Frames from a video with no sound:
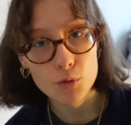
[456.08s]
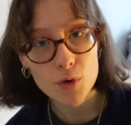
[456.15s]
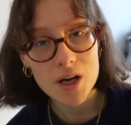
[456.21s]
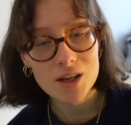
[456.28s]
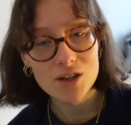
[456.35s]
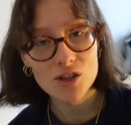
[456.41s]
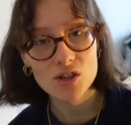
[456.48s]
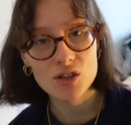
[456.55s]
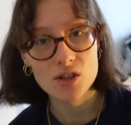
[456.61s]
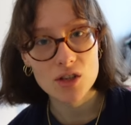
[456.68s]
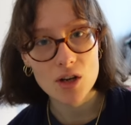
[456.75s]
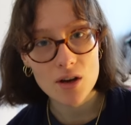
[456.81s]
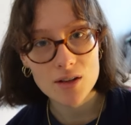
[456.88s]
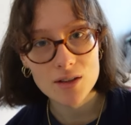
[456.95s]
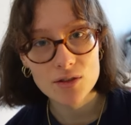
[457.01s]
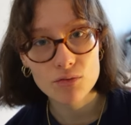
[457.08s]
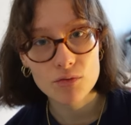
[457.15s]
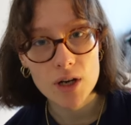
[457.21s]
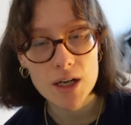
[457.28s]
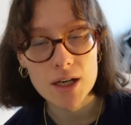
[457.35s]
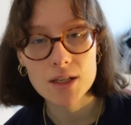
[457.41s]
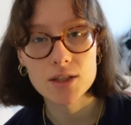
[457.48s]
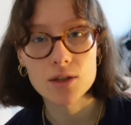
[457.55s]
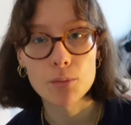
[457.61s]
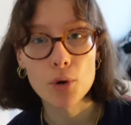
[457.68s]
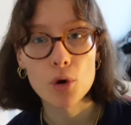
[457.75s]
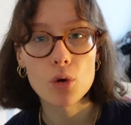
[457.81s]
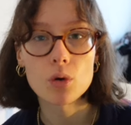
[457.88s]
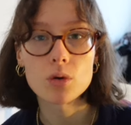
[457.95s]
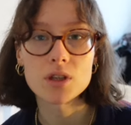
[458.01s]
which does really
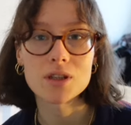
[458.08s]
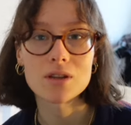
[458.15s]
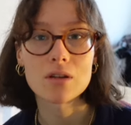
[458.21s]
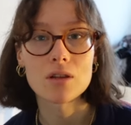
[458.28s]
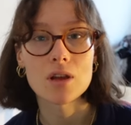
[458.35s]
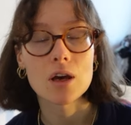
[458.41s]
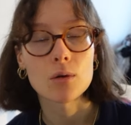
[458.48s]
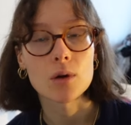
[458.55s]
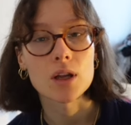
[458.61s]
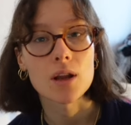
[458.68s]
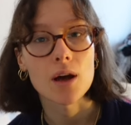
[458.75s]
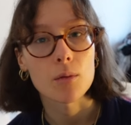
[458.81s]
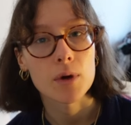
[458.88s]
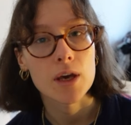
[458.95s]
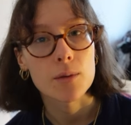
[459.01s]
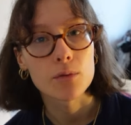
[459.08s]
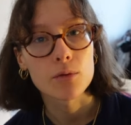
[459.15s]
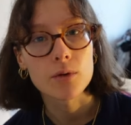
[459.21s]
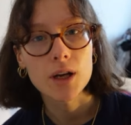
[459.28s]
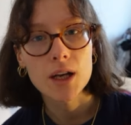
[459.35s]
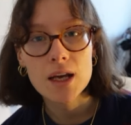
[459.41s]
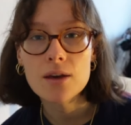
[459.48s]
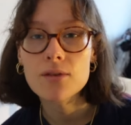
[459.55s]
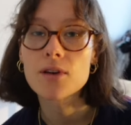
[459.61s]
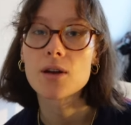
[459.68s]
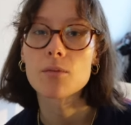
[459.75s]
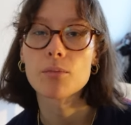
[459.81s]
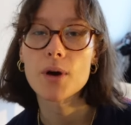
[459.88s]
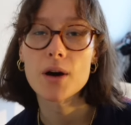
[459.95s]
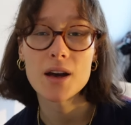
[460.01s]
support the theory that people were
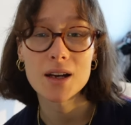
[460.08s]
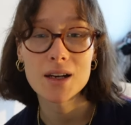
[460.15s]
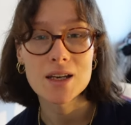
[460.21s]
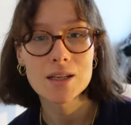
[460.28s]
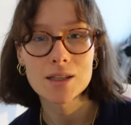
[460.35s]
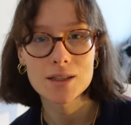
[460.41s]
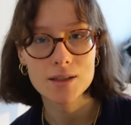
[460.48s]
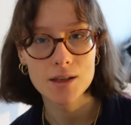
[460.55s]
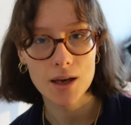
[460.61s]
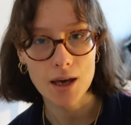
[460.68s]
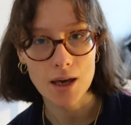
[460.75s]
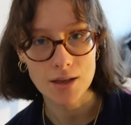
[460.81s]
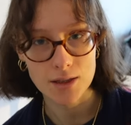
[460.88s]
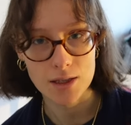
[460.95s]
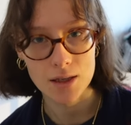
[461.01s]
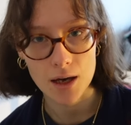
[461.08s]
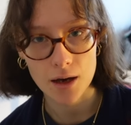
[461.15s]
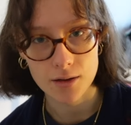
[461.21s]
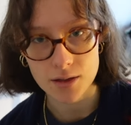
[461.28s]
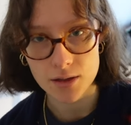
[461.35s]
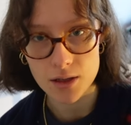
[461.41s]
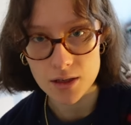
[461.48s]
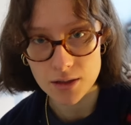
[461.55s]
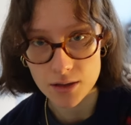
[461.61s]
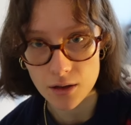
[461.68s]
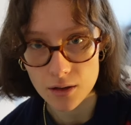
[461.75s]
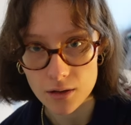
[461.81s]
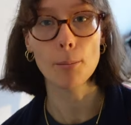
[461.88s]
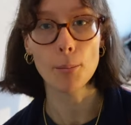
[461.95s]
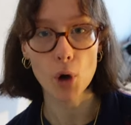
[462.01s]
leaving by at least 80,000 years ago.